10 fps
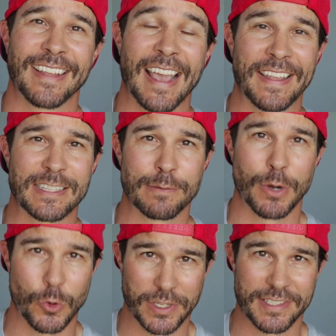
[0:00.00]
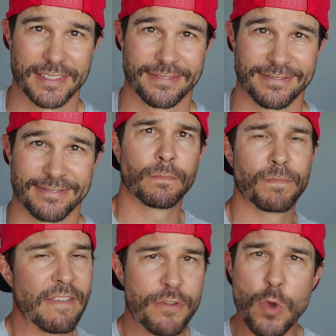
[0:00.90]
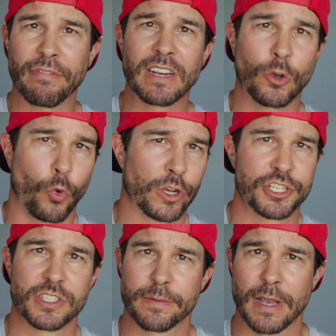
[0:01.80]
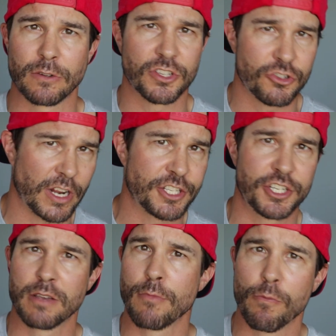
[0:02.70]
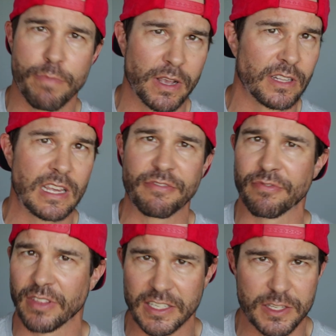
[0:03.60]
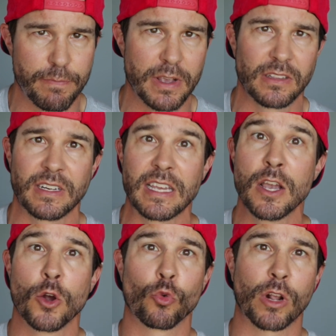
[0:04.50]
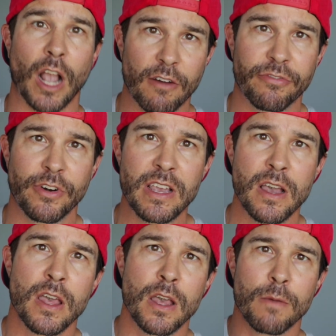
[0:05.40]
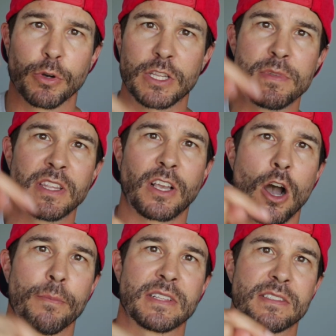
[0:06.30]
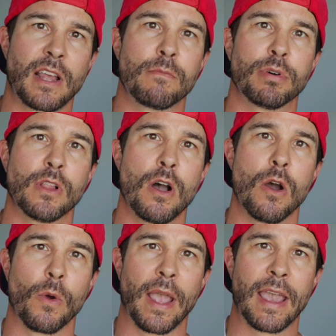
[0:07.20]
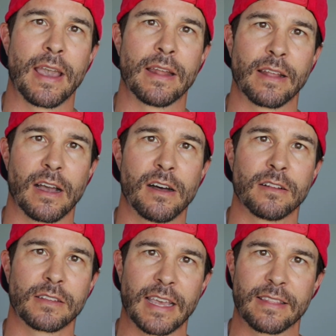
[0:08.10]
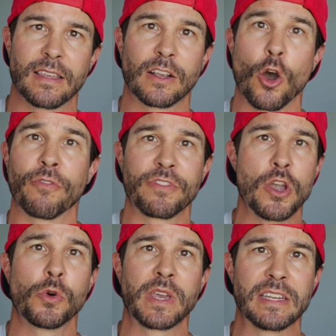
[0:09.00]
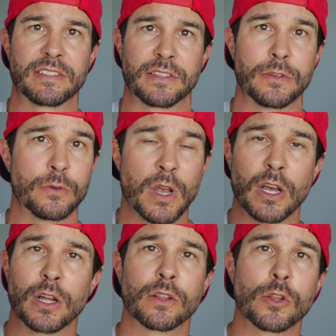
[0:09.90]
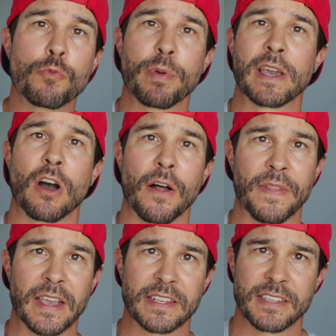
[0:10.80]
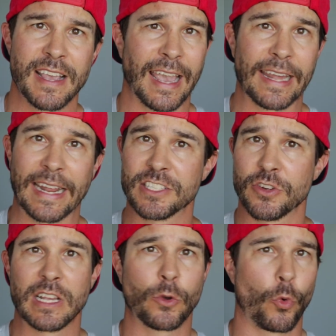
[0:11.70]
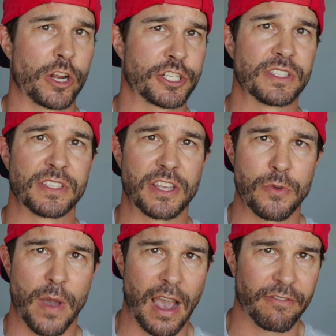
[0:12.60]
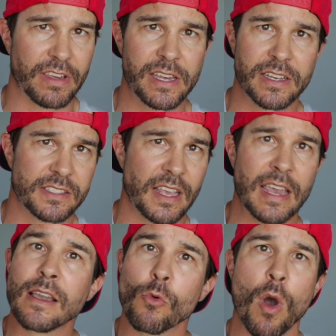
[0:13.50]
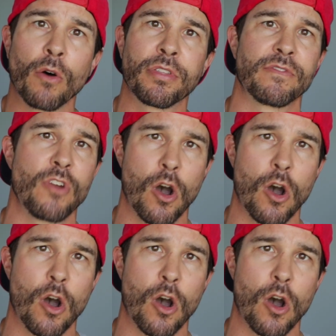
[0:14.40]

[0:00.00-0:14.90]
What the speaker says: And that's a bonus. If you have any questions about stretching, mobility, flexibility, recovery, put them in the comments down below and I'll get the GolfYogi to loop in on this and answer any questions that you have. He is a wealth of